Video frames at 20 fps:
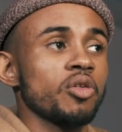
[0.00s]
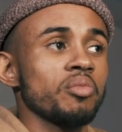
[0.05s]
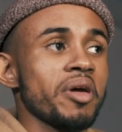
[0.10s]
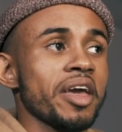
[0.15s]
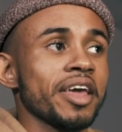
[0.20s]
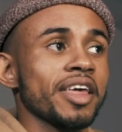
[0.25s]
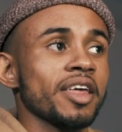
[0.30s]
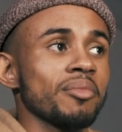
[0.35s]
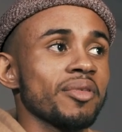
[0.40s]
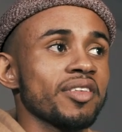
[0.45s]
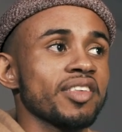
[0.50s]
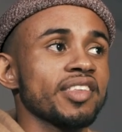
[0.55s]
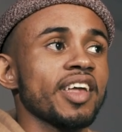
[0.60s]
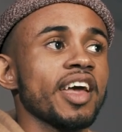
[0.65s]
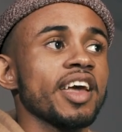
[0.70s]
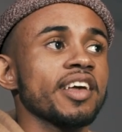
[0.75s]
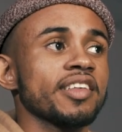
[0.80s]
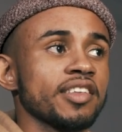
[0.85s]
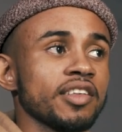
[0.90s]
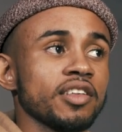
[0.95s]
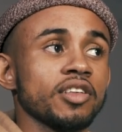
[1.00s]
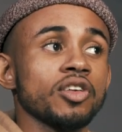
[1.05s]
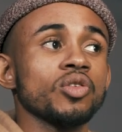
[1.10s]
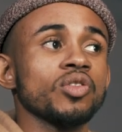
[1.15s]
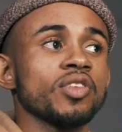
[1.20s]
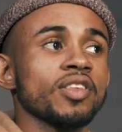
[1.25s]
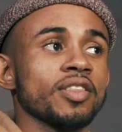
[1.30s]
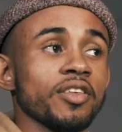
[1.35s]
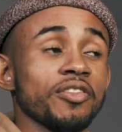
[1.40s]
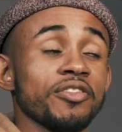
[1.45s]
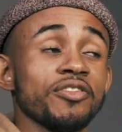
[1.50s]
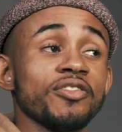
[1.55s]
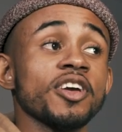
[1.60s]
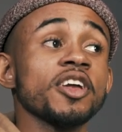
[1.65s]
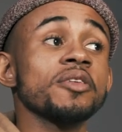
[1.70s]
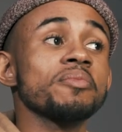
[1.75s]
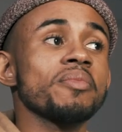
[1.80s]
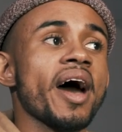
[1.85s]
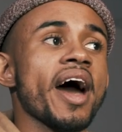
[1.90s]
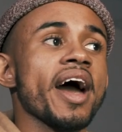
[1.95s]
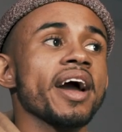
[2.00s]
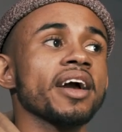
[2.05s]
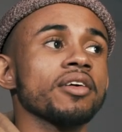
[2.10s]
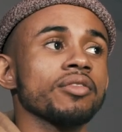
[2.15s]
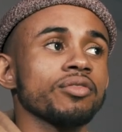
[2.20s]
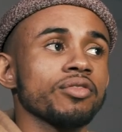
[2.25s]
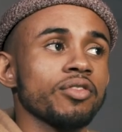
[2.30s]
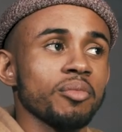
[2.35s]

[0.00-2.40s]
making mistakes and using the feedback